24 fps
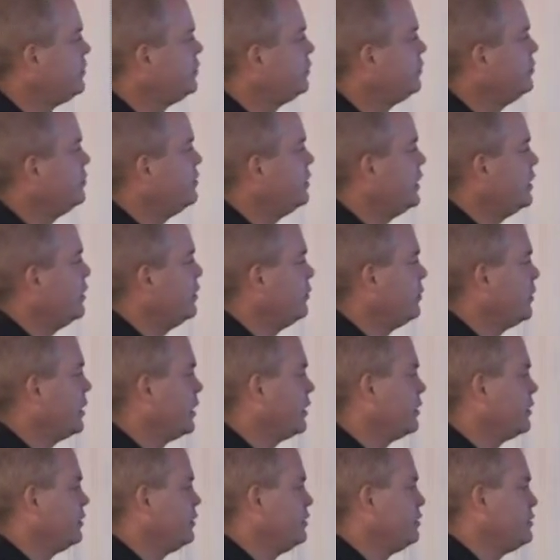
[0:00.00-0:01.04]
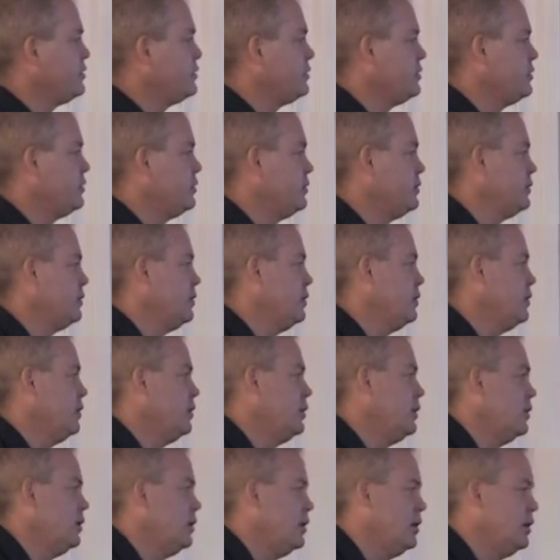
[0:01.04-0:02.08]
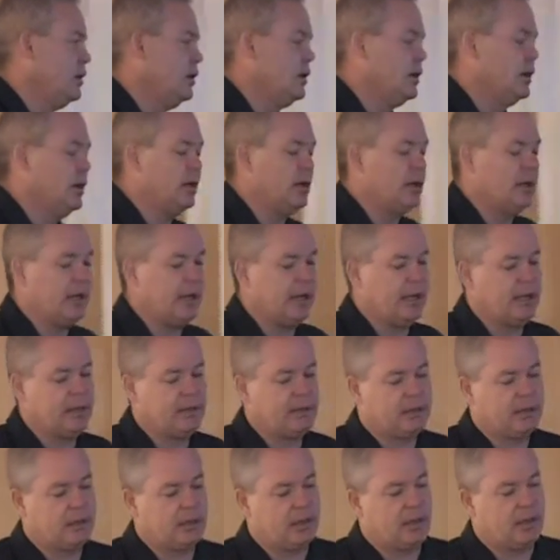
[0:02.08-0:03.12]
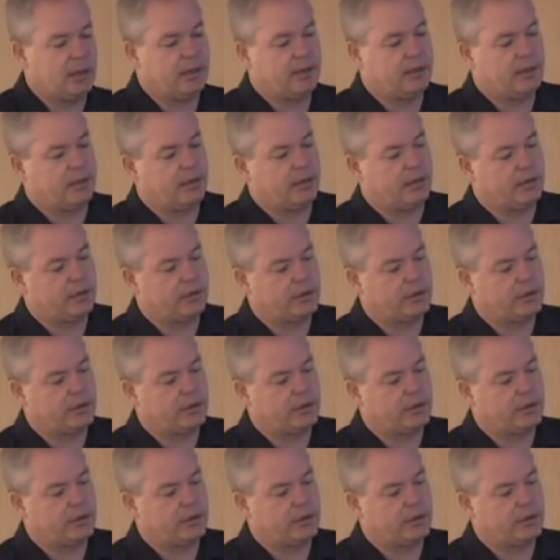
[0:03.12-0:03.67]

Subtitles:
through dental records, and they are